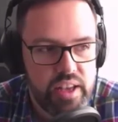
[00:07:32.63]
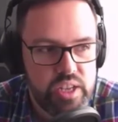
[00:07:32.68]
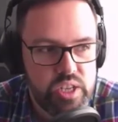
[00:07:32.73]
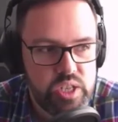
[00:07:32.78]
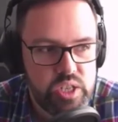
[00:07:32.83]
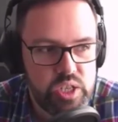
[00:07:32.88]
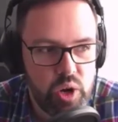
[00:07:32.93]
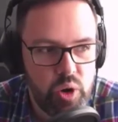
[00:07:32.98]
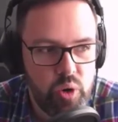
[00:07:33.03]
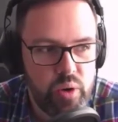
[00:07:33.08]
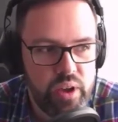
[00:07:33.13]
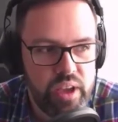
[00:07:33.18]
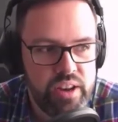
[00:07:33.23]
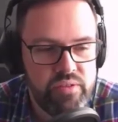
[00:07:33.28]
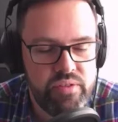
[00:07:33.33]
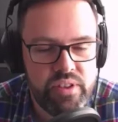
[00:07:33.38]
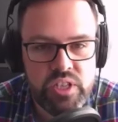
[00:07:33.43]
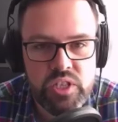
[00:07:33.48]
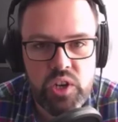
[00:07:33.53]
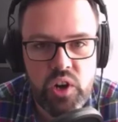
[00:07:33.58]
So
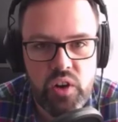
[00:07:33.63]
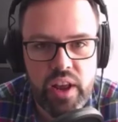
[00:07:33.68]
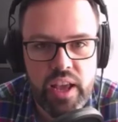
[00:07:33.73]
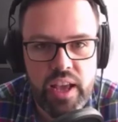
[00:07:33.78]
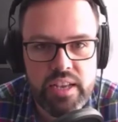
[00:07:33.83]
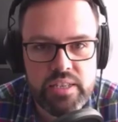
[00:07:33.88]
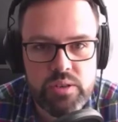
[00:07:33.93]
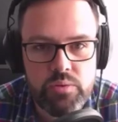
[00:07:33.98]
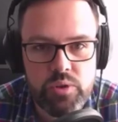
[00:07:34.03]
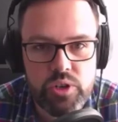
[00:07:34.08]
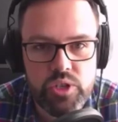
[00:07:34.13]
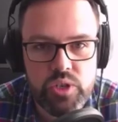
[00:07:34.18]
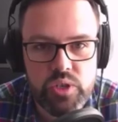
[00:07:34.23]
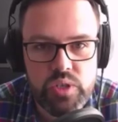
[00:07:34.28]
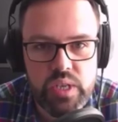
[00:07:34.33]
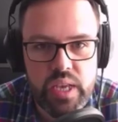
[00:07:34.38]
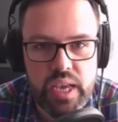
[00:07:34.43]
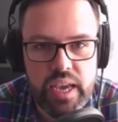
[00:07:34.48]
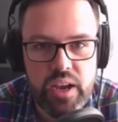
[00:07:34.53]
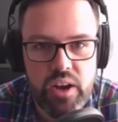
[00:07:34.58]
inventory has a word to
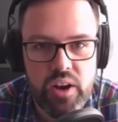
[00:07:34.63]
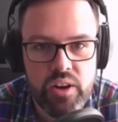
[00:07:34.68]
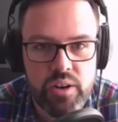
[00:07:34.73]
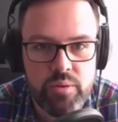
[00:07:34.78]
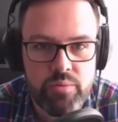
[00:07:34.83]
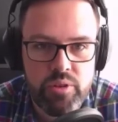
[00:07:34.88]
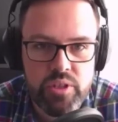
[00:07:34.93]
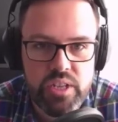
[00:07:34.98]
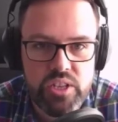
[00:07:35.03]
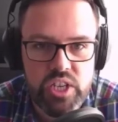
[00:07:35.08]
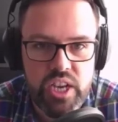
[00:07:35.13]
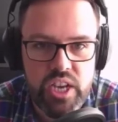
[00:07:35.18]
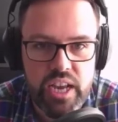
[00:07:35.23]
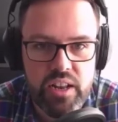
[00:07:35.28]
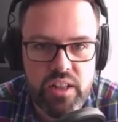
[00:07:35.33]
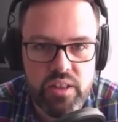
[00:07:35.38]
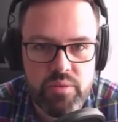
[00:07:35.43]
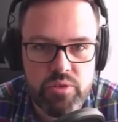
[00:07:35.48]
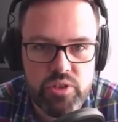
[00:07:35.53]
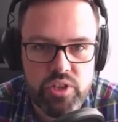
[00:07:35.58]
say on the
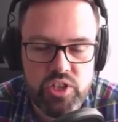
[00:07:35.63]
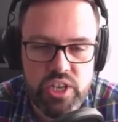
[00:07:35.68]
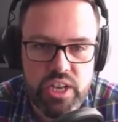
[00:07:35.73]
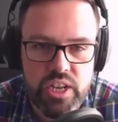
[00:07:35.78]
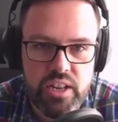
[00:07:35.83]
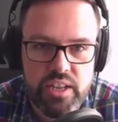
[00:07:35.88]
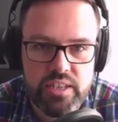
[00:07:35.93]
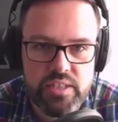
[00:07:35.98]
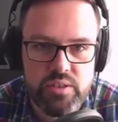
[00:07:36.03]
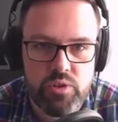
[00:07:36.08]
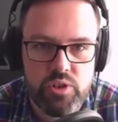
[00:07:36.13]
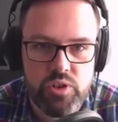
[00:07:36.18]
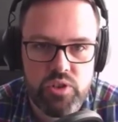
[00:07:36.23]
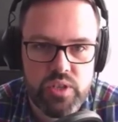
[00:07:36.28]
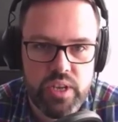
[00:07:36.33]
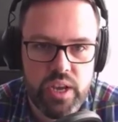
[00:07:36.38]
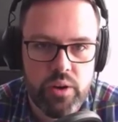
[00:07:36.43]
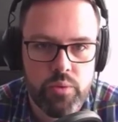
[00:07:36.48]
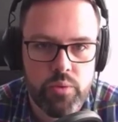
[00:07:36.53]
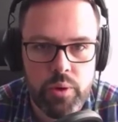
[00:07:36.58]
multi-channel. Multi-channel has a word to
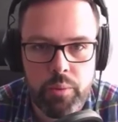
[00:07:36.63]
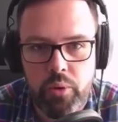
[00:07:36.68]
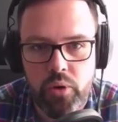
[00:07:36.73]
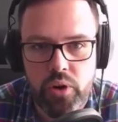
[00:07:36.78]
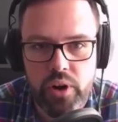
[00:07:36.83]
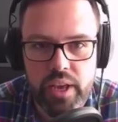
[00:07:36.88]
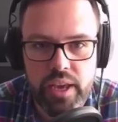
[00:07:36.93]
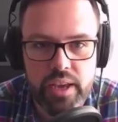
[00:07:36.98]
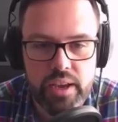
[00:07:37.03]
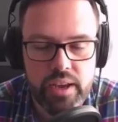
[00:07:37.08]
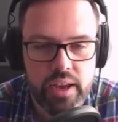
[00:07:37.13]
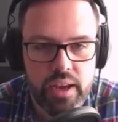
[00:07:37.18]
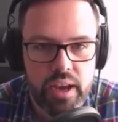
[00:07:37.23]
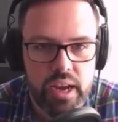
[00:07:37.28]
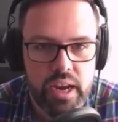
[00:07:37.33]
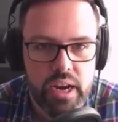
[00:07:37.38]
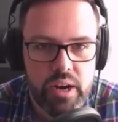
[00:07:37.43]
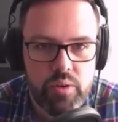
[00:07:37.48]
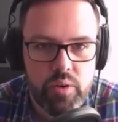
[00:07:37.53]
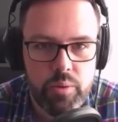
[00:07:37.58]
say on reporting.
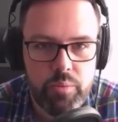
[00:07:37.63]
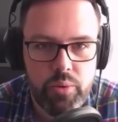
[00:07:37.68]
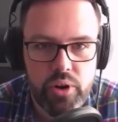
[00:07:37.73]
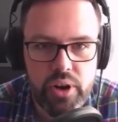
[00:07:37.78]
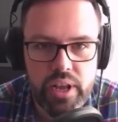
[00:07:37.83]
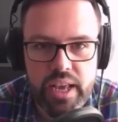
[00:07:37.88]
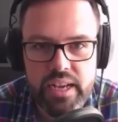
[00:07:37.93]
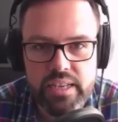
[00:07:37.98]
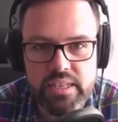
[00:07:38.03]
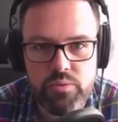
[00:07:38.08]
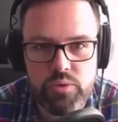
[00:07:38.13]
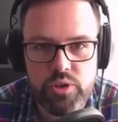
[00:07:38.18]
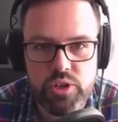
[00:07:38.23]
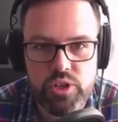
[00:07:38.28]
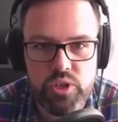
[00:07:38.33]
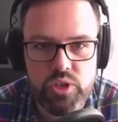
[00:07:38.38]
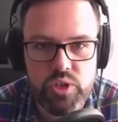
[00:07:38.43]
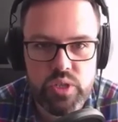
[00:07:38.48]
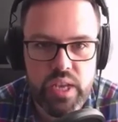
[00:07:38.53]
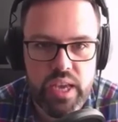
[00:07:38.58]
Reporting has a word
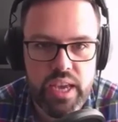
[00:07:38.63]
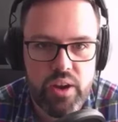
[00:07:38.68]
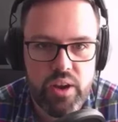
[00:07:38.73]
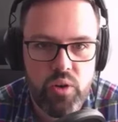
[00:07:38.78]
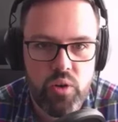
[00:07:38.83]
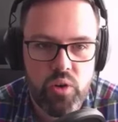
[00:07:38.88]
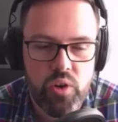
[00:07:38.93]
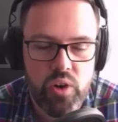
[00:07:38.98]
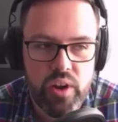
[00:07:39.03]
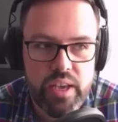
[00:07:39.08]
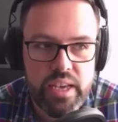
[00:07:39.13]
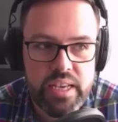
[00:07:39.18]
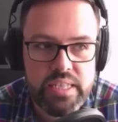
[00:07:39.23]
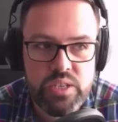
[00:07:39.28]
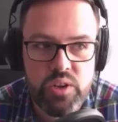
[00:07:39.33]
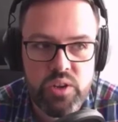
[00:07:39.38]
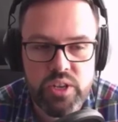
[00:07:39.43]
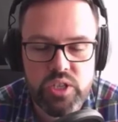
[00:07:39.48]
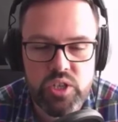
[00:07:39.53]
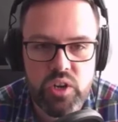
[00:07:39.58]
to say or is
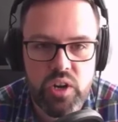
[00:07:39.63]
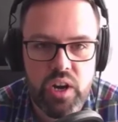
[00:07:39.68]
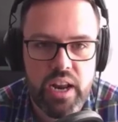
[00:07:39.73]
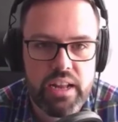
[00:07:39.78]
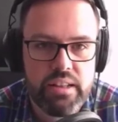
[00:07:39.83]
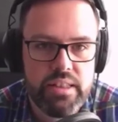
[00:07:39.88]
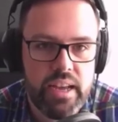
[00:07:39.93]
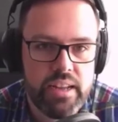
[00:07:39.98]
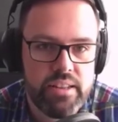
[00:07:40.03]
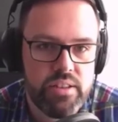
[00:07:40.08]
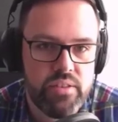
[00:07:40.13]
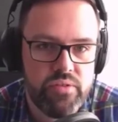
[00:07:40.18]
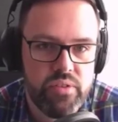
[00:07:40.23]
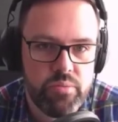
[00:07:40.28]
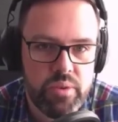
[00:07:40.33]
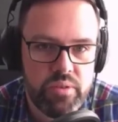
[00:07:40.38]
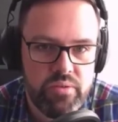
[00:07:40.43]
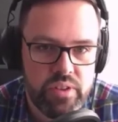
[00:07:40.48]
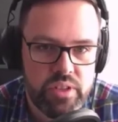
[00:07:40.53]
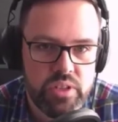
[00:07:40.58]
going to collect data
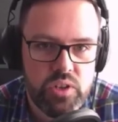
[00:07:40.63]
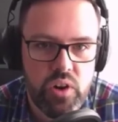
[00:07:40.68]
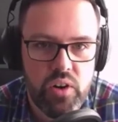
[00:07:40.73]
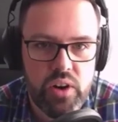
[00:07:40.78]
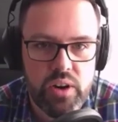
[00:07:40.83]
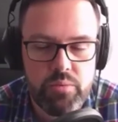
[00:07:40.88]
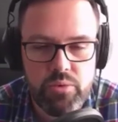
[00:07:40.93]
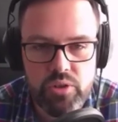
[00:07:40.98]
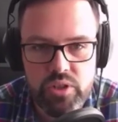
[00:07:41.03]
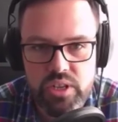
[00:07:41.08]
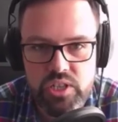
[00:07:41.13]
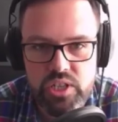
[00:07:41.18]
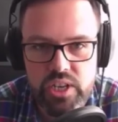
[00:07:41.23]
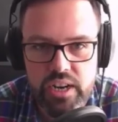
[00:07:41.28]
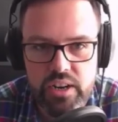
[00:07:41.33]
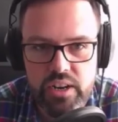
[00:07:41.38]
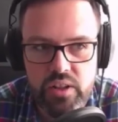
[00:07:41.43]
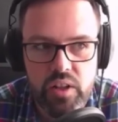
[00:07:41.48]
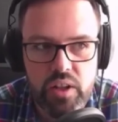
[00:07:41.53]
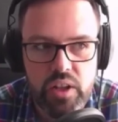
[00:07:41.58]
from inventory and
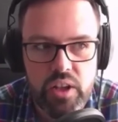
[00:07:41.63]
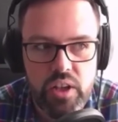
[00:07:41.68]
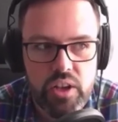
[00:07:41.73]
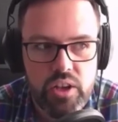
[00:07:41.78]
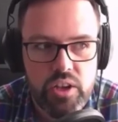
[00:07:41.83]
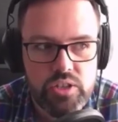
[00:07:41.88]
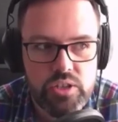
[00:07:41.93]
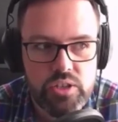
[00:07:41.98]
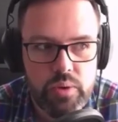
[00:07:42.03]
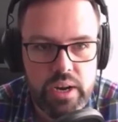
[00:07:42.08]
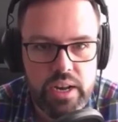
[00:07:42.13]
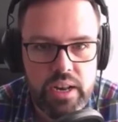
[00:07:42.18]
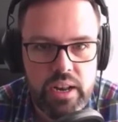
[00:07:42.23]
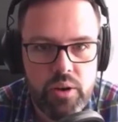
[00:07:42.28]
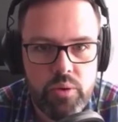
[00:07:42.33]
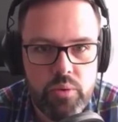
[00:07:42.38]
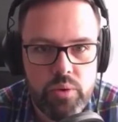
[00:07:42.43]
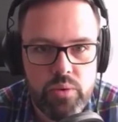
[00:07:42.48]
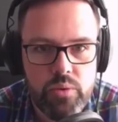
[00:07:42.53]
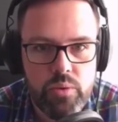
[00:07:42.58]
multi-channel. So right
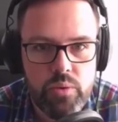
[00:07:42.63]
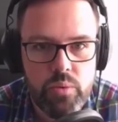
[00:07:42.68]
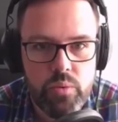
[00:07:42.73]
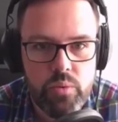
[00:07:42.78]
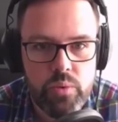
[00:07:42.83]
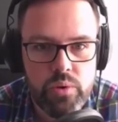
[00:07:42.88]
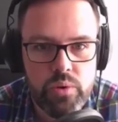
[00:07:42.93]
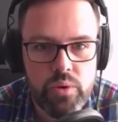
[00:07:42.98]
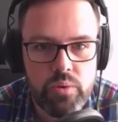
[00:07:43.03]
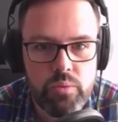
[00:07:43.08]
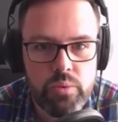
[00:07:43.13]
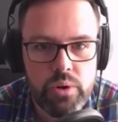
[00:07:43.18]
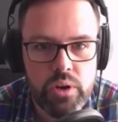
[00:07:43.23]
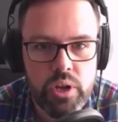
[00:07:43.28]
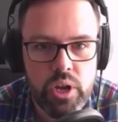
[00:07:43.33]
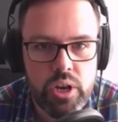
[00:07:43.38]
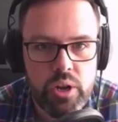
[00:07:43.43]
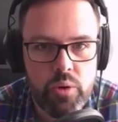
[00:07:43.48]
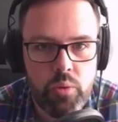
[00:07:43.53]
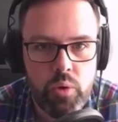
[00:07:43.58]
now we're
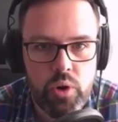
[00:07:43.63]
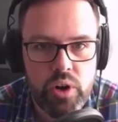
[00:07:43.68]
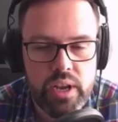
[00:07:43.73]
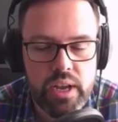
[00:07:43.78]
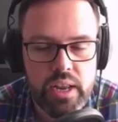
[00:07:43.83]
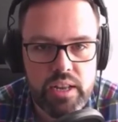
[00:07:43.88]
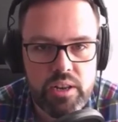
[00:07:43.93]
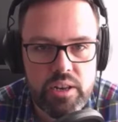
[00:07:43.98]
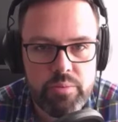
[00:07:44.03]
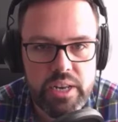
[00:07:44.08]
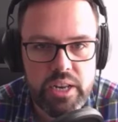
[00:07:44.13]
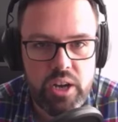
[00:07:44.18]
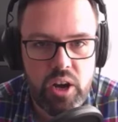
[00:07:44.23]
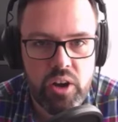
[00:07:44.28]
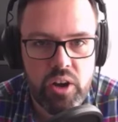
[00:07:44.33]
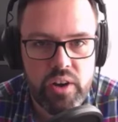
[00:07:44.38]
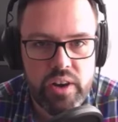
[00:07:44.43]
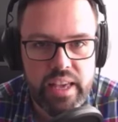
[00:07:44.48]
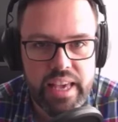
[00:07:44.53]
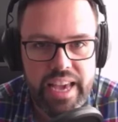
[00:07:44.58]
going to work a little bit
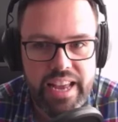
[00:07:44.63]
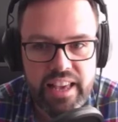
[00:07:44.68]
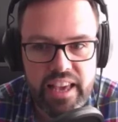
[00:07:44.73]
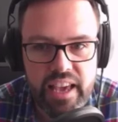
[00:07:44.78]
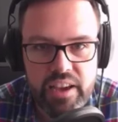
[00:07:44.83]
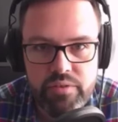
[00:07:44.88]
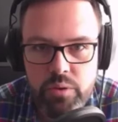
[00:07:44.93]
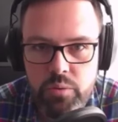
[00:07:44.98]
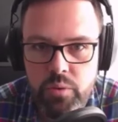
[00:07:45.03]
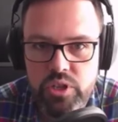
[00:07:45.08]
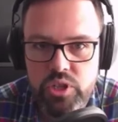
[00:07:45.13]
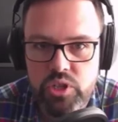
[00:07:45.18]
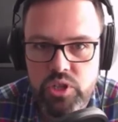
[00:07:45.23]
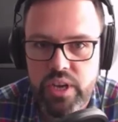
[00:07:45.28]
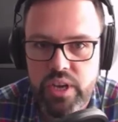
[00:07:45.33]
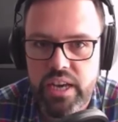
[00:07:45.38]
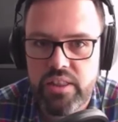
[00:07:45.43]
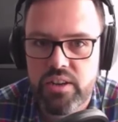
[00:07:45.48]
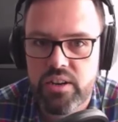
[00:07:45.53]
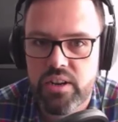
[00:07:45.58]
on getting everyone
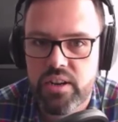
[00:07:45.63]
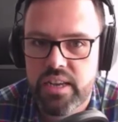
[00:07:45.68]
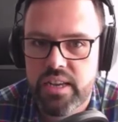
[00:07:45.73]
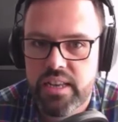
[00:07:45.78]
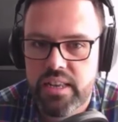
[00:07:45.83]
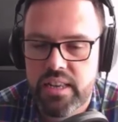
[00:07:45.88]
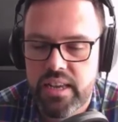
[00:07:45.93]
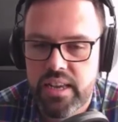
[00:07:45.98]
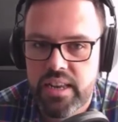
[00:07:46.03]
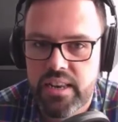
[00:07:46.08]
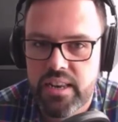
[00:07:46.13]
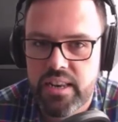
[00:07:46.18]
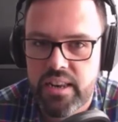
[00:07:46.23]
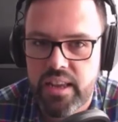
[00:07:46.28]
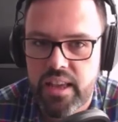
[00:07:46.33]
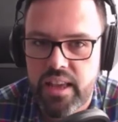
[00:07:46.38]
together in